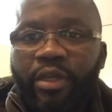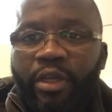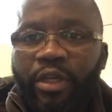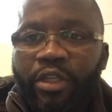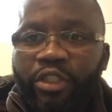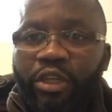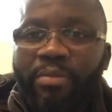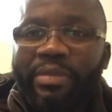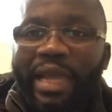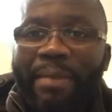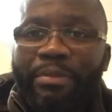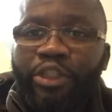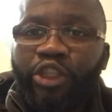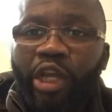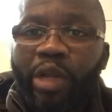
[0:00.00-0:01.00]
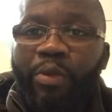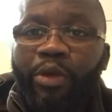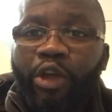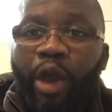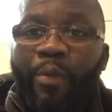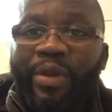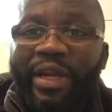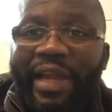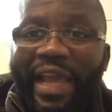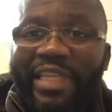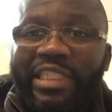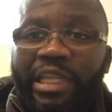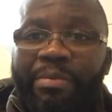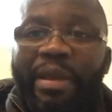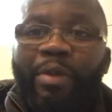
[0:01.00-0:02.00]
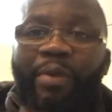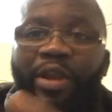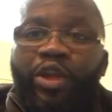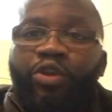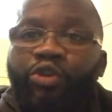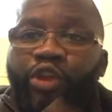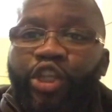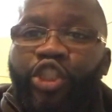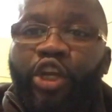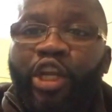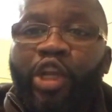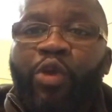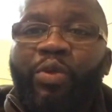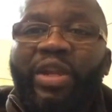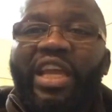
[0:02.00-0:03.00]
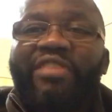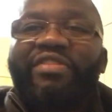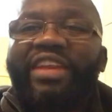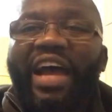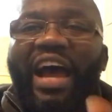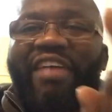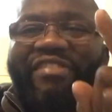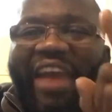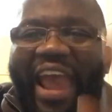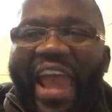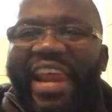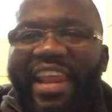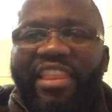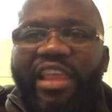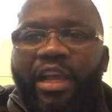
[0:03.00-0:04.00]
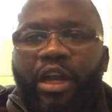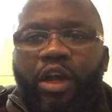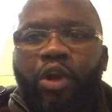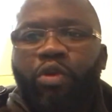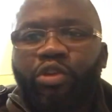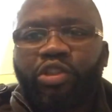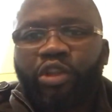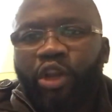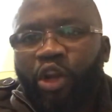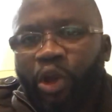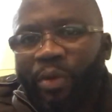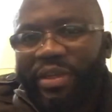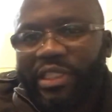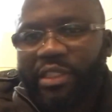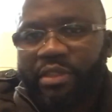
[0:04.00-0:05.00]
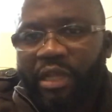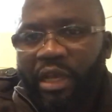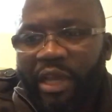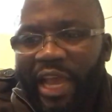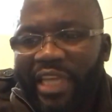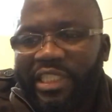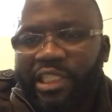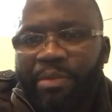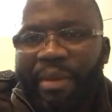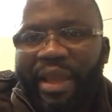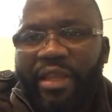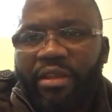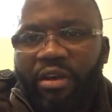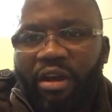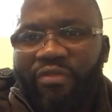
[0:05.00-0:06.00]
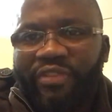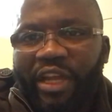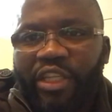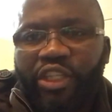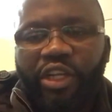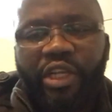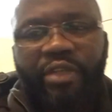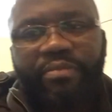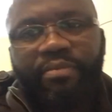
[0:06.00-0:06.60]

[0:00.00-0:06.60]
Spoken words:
Sometimes the journey will come with an estimate. When you do the journey, you won't even have anything close to the lowest estimate of that journey.